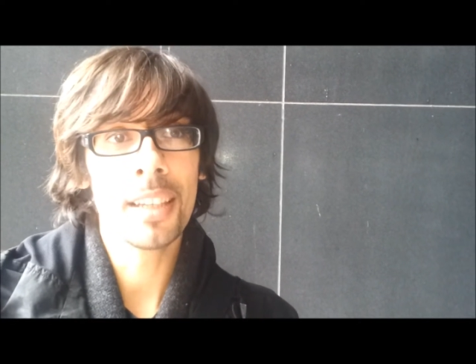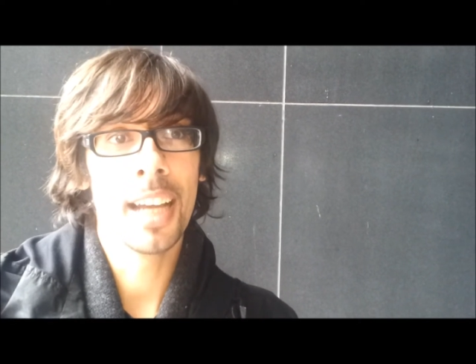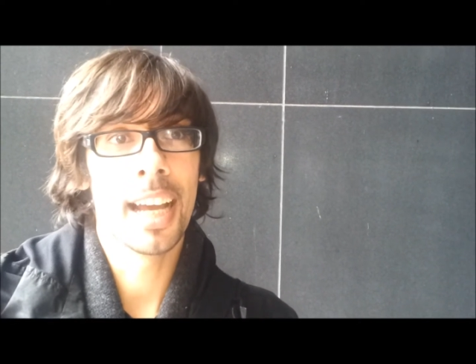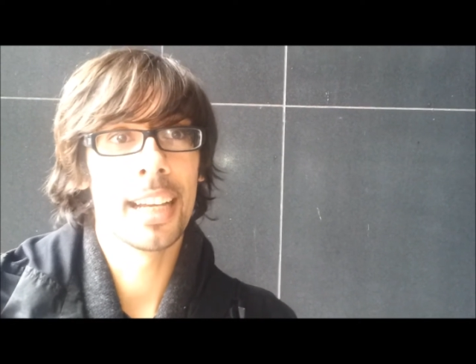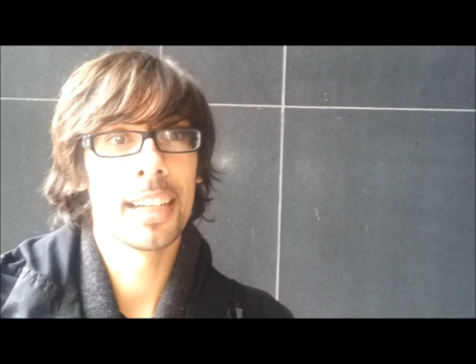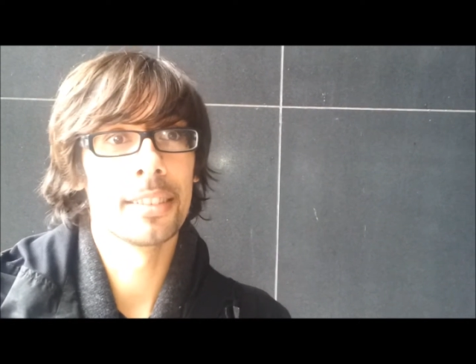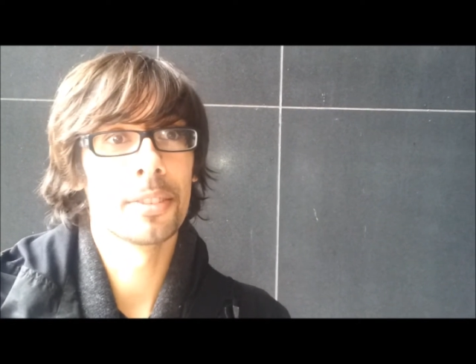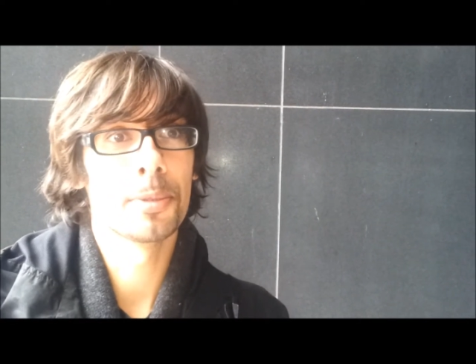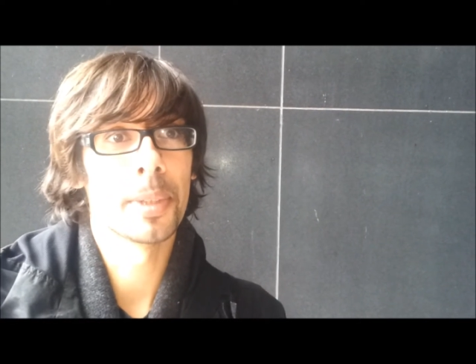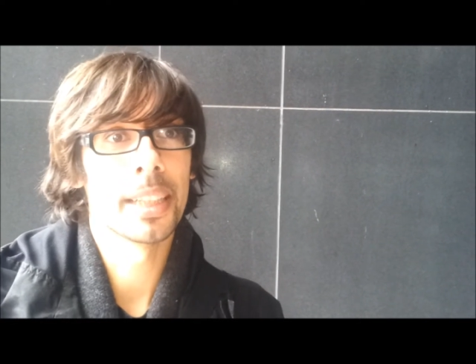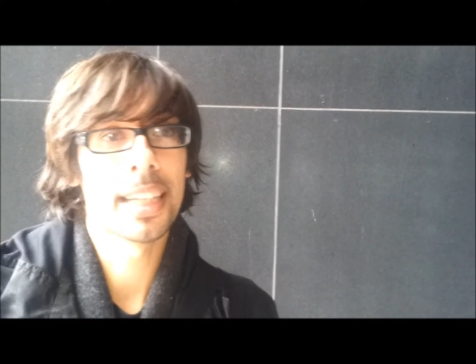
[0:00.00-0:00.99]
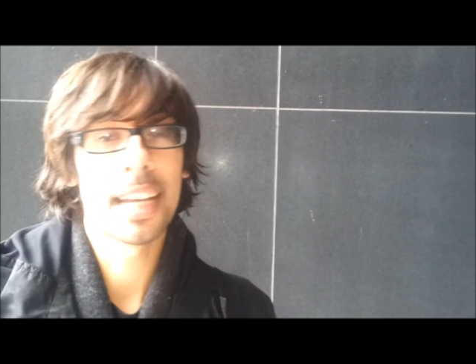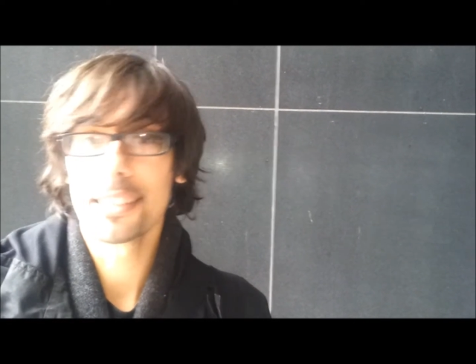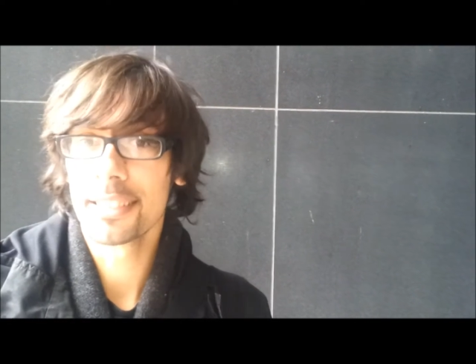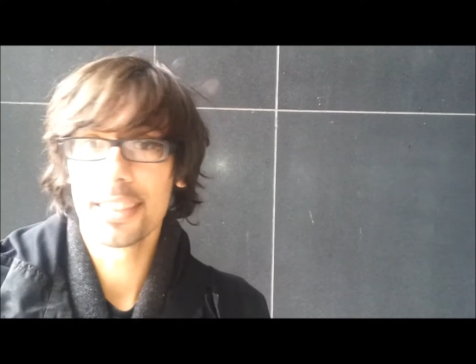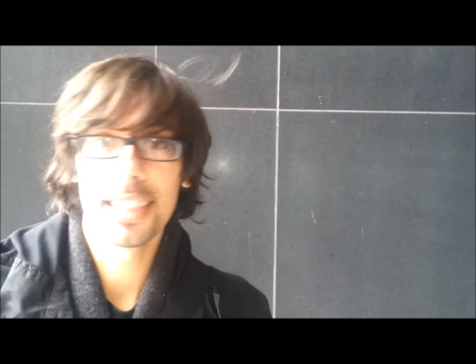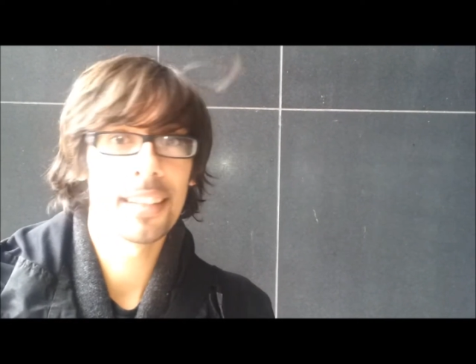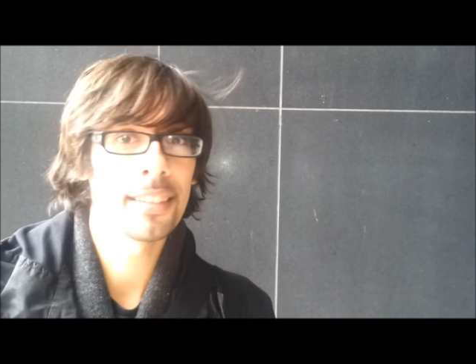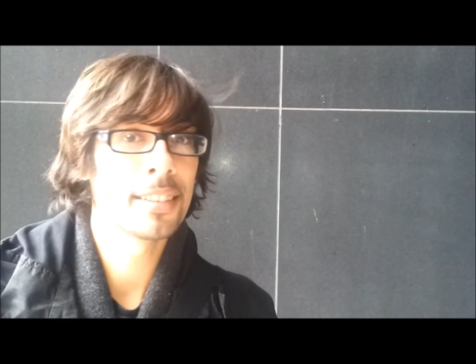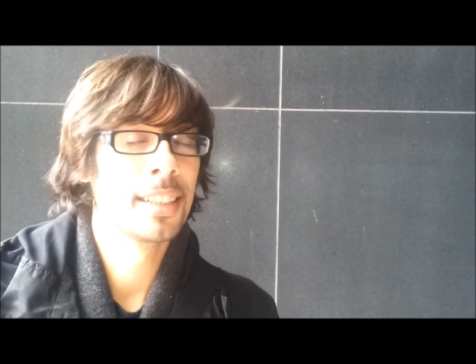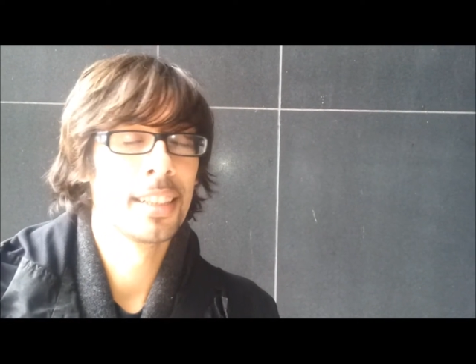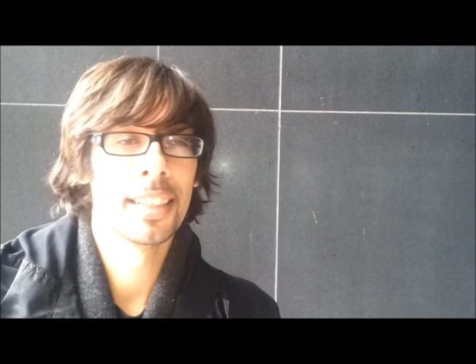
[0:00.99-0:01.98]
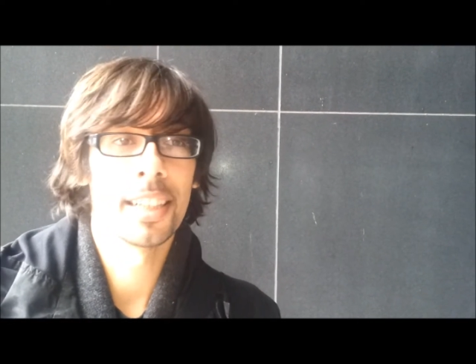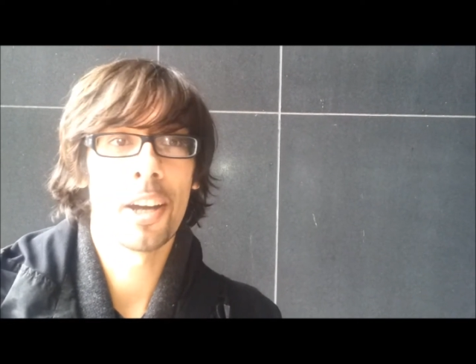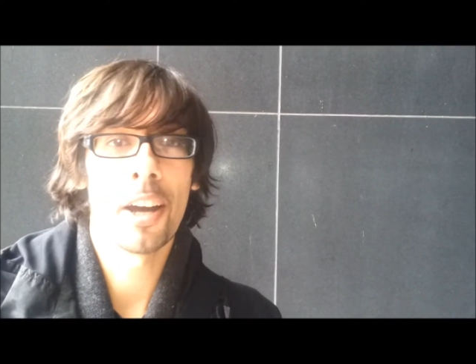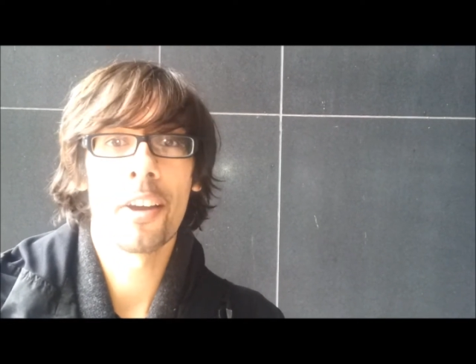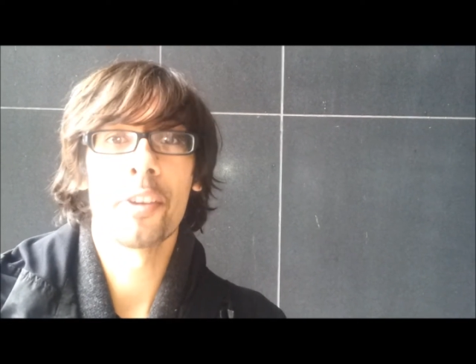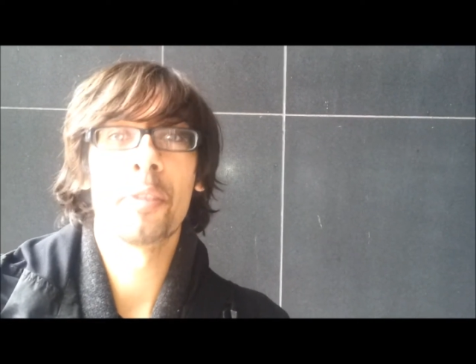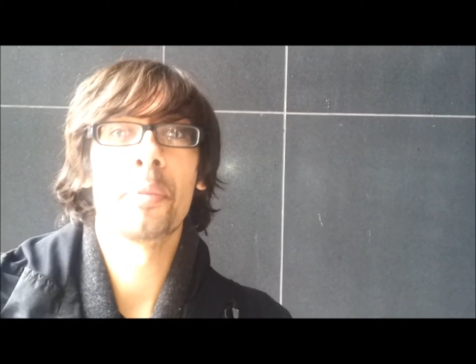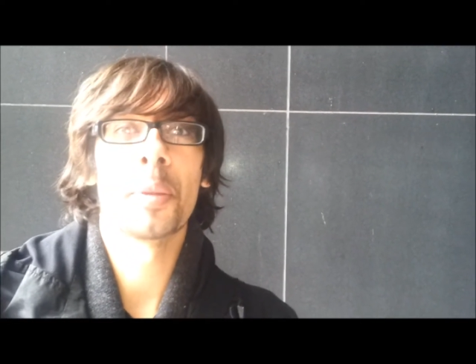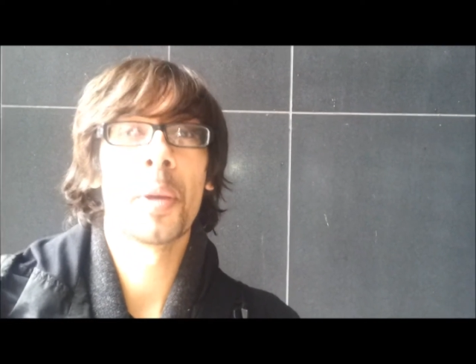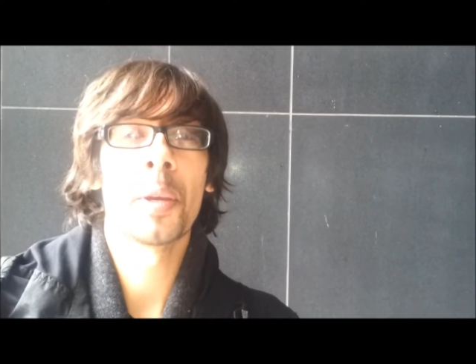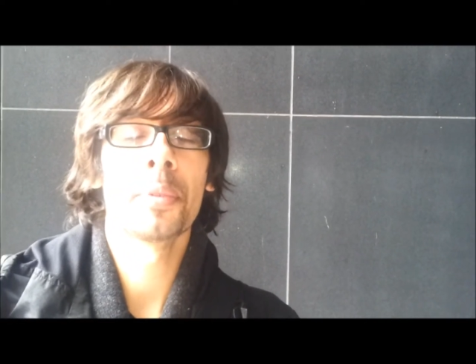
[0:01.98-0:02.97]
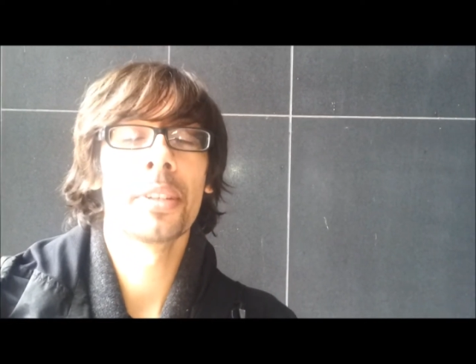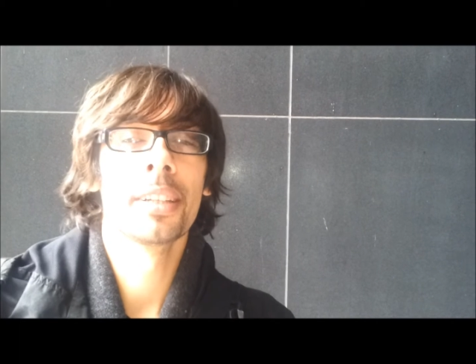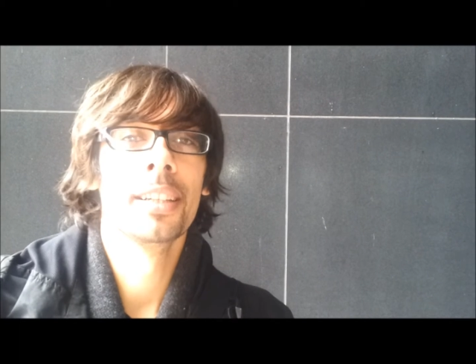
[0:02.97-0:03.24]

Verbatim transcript: and we gather together in our home at the moment.